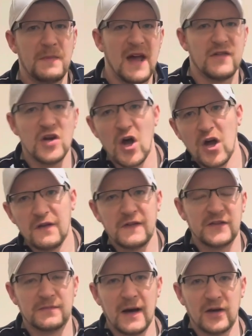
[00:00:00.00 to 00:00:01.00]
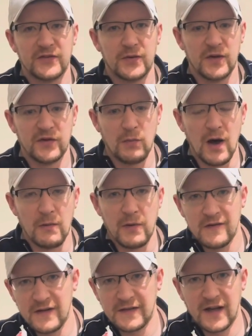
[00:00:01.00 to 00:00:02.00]
bit of an earthy smell to it as well, but
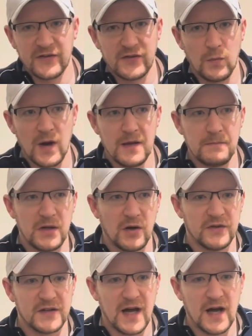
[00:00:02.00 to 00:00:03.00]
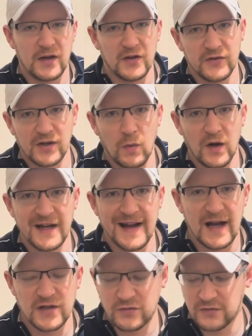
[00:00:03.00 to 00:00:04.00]
I think that's the way Beyond are, because they're quite
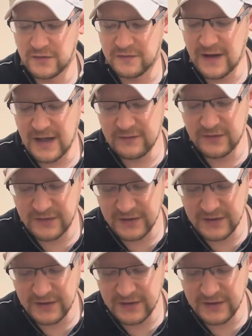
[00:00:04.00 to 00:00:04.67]
natural flavours